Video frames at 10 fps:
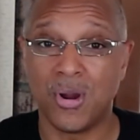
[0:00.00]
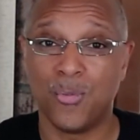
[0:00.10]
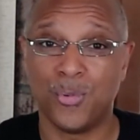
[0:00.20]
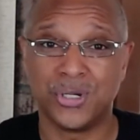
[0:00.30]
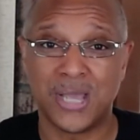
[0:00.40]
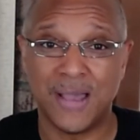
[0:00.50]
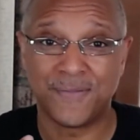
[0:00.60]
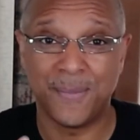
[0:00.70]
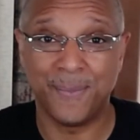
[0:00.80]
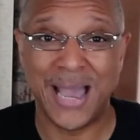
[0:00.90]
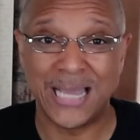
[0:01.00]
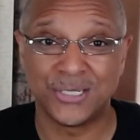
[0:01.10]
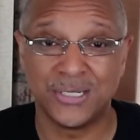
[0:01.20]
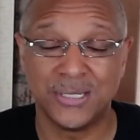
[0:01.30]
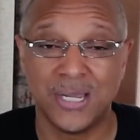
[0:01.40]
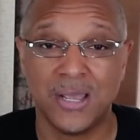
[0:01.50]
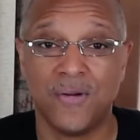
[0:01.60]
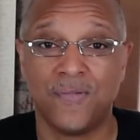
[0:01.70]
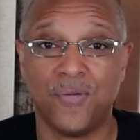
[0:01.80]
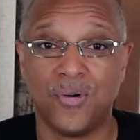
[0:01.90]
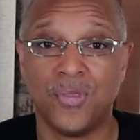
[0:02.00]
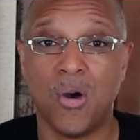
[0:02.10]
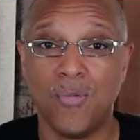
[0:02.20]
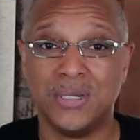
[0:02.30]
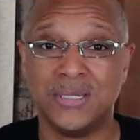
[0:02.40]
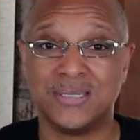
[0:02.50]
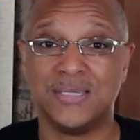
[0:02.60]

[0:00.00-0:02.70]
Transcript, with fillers: when you have compassion for the homeless,